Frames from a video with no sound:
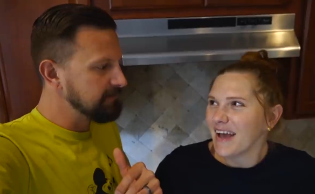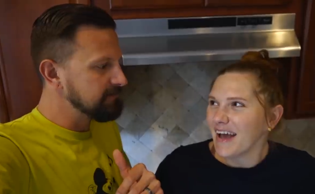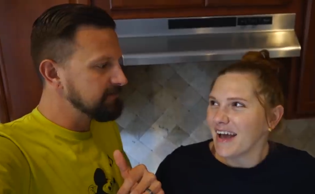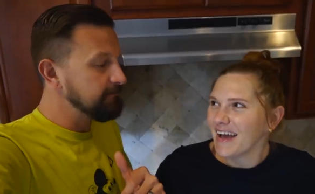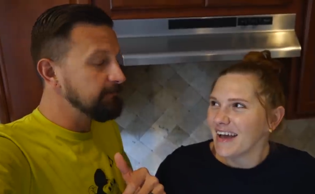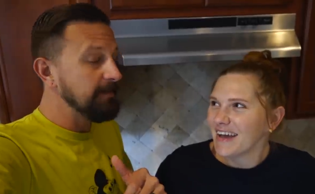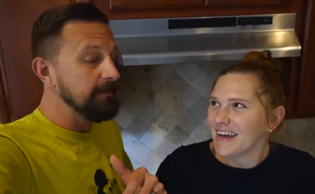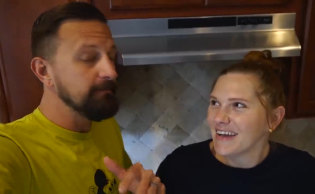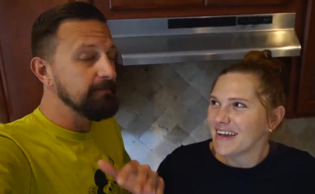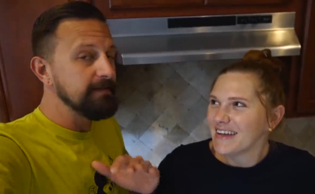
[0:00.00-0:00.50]
Speaker 1: to
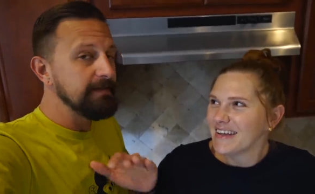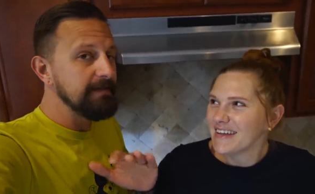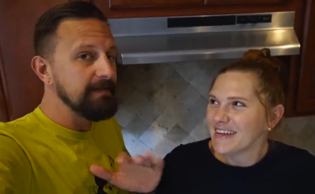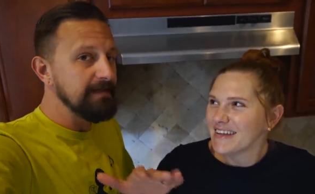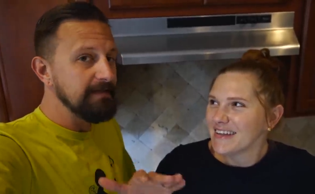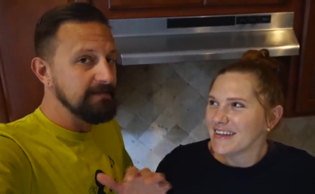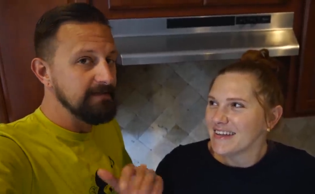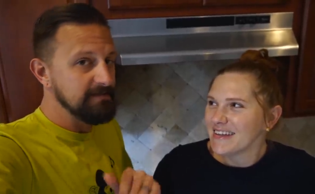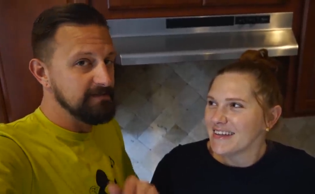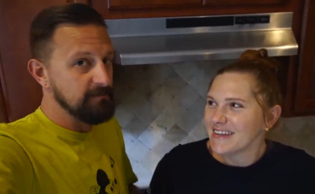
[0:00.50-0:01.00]
be able to
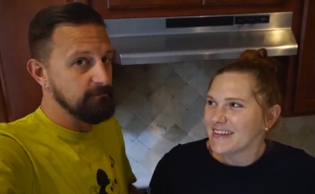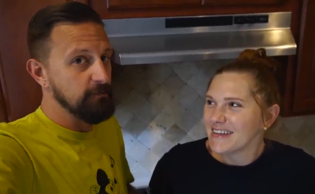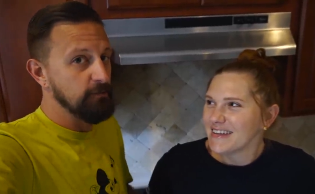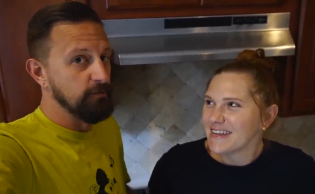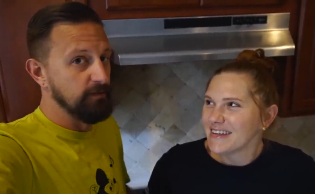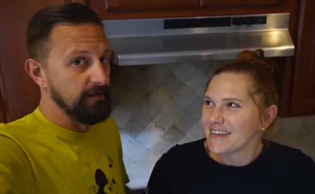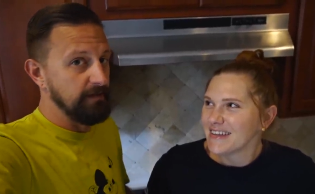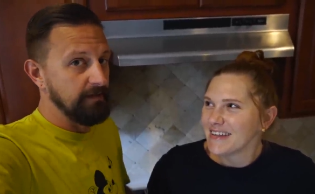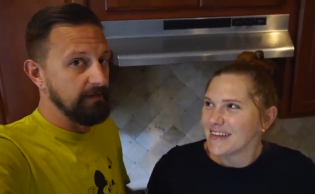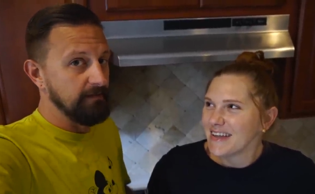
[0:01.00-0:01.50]
get this
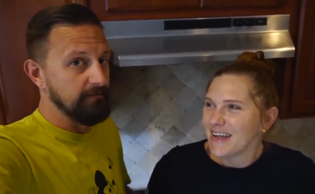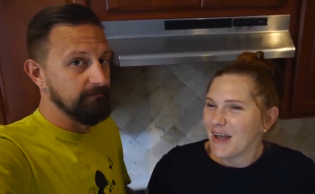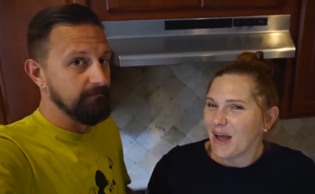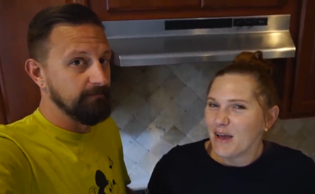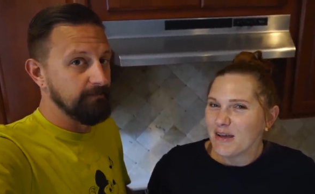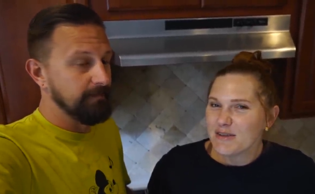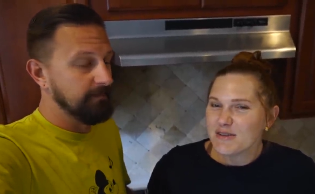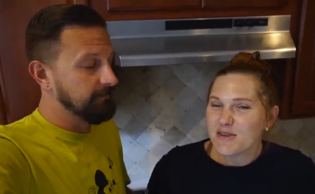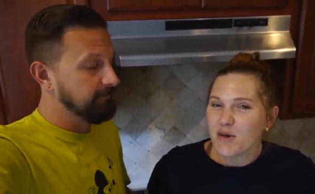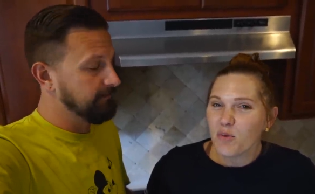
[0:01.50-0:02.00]
immunity.
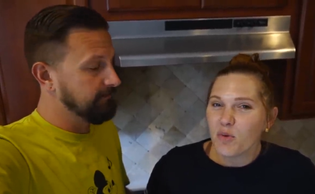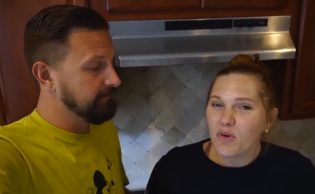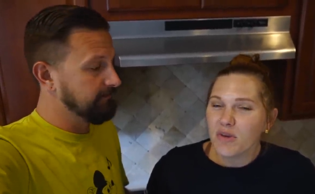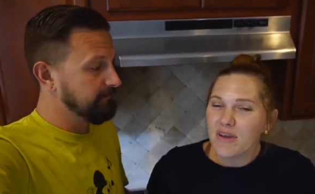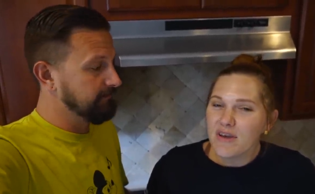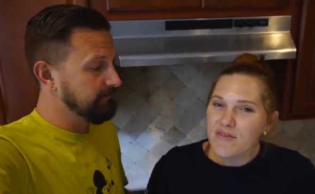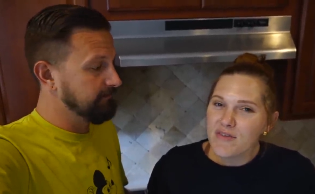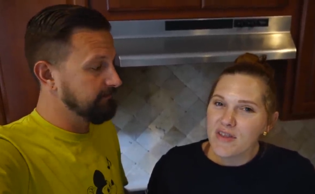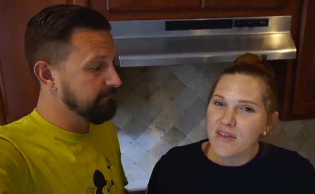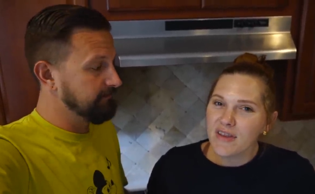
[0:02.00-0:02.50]
Speaker 2: So we'll
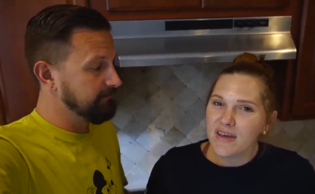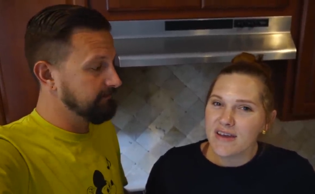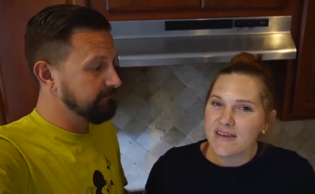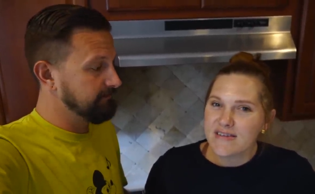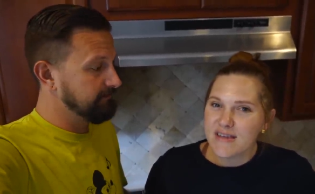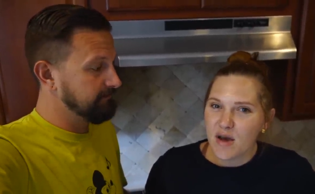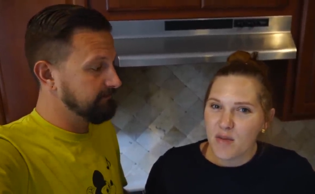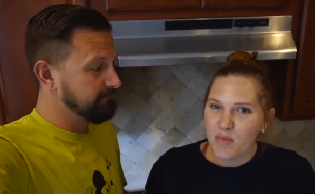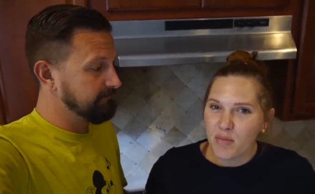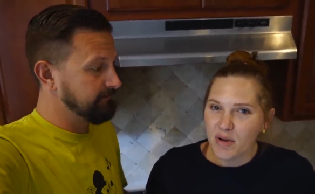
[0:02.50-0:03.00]
leave the link
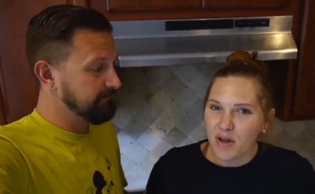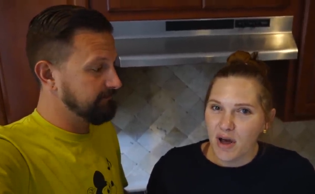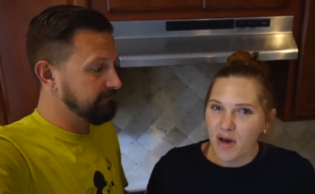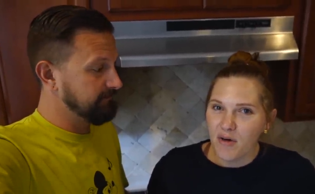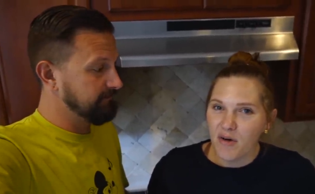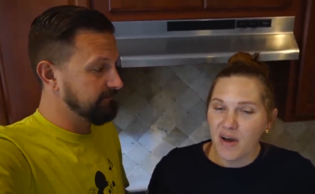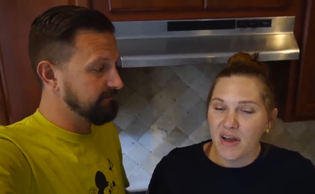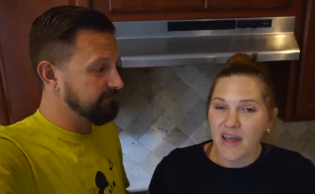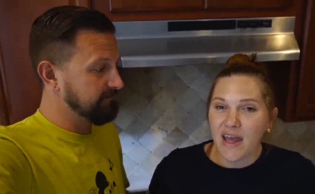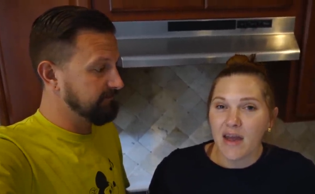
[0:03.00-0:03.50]
down
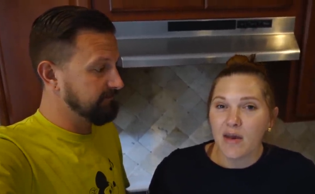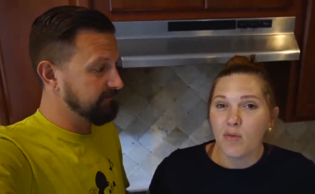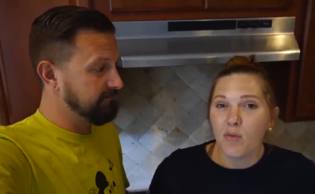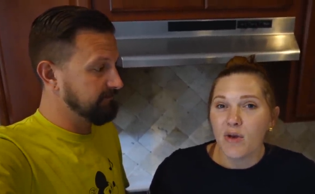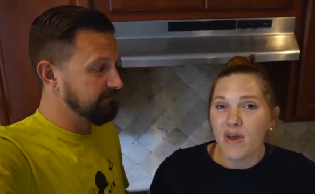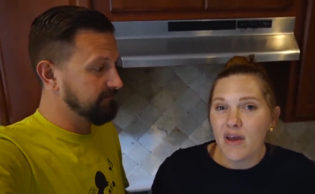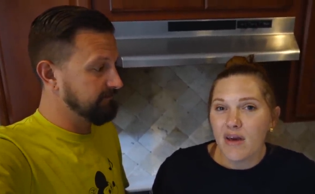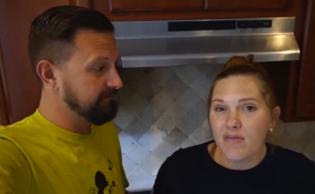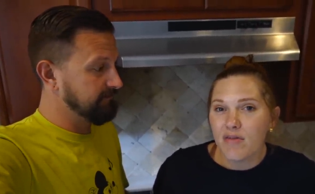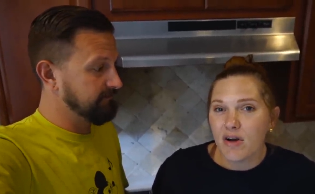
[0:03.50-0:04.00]
below. Again,
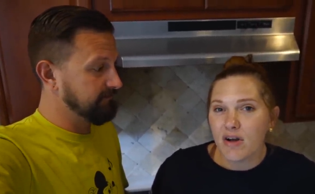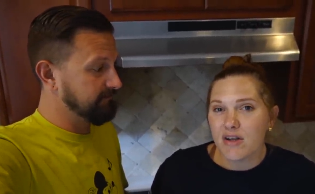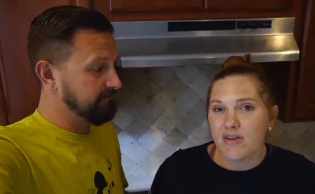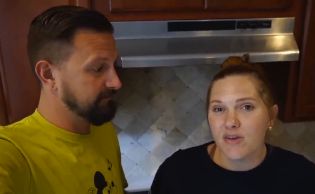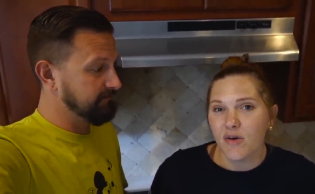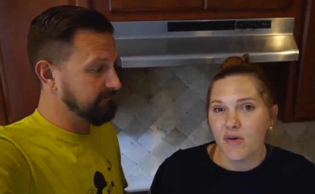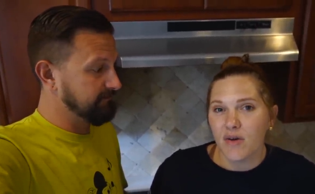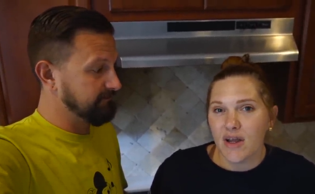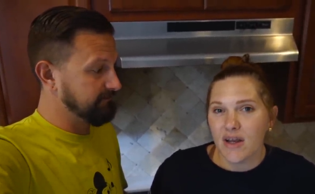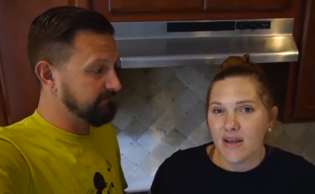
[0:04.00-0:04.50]
we have already
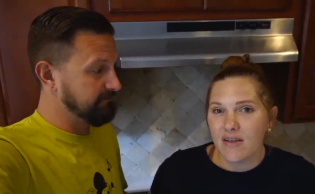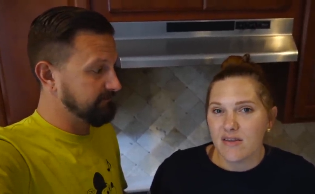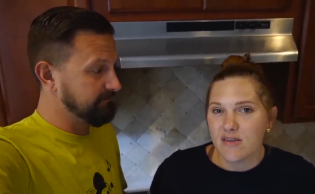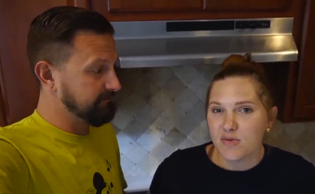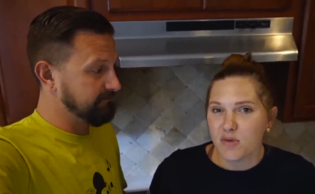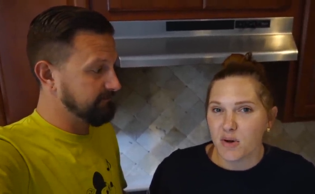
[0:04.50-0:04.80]
donated the